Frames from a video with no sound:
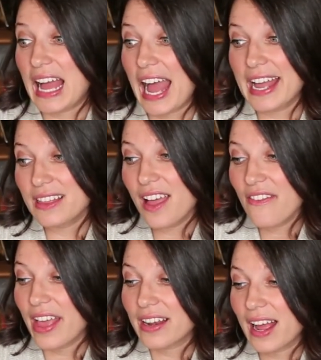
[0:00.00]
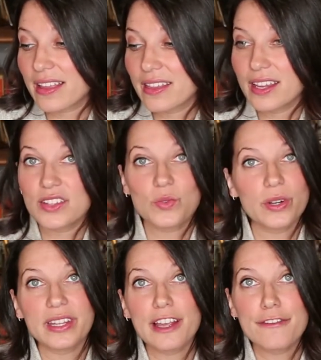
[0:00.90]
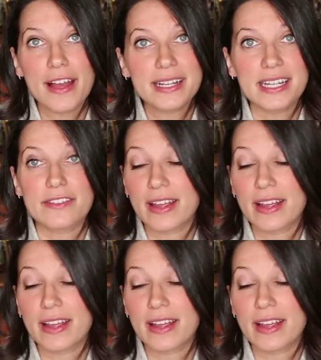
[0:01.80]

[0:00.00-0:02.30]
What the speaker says: I love it. I think it's really effective.